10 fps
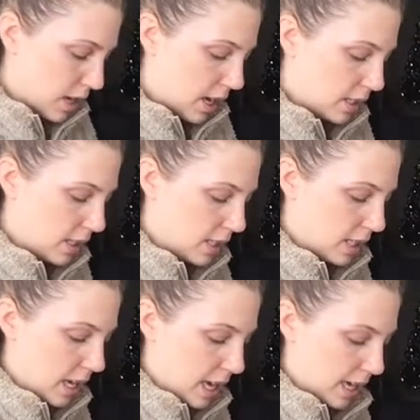and
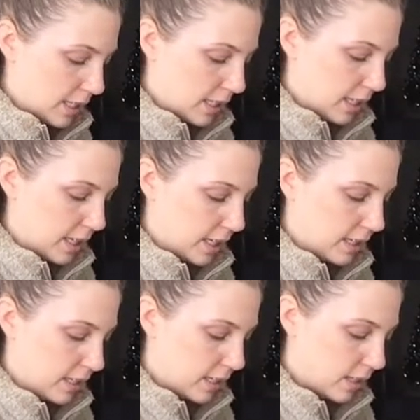slice
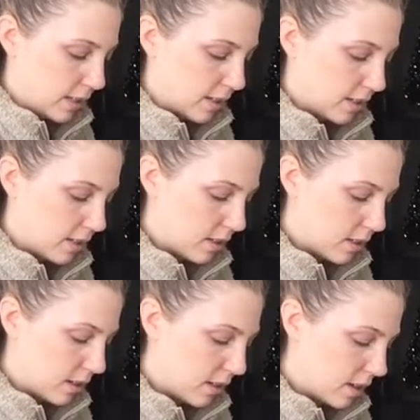it,
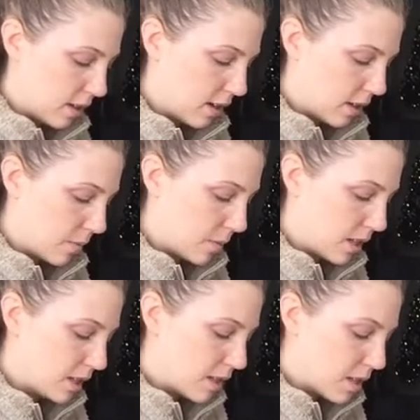
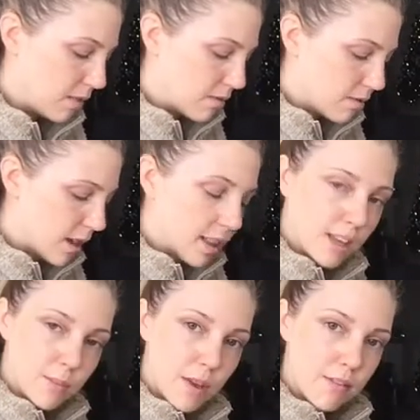because you know, I
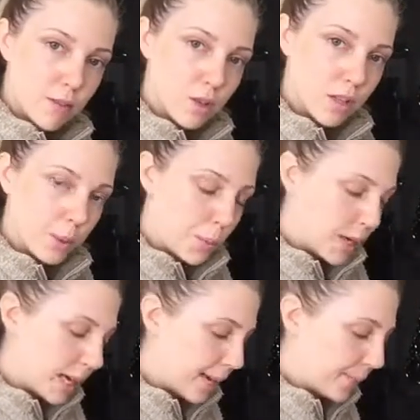like my food to look
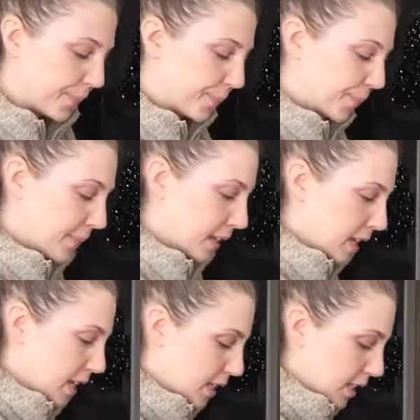pretty.
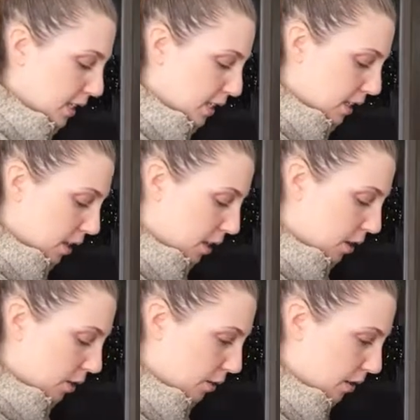
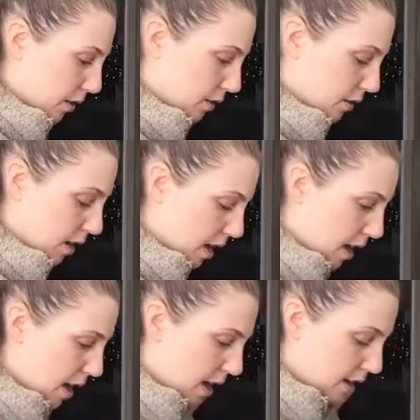So there's
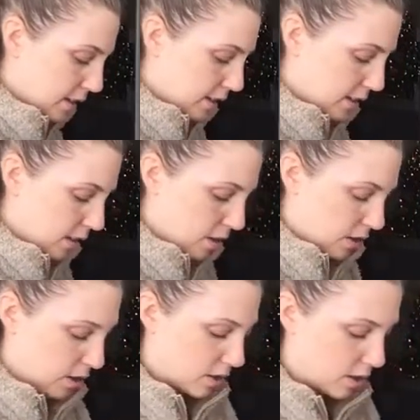that. So I
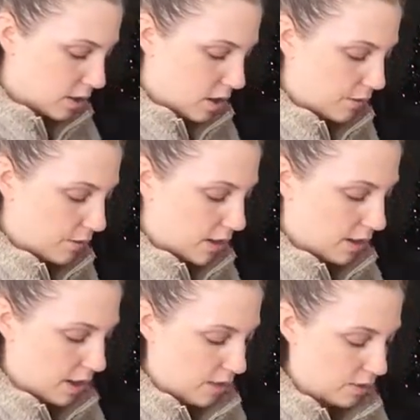just took off kind
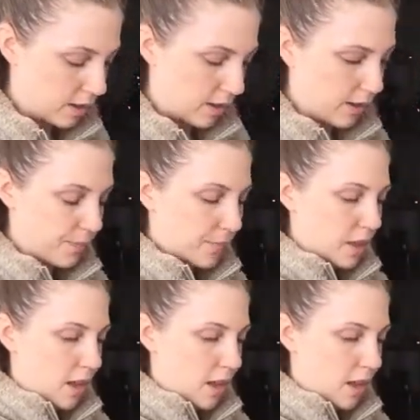of the outer layer.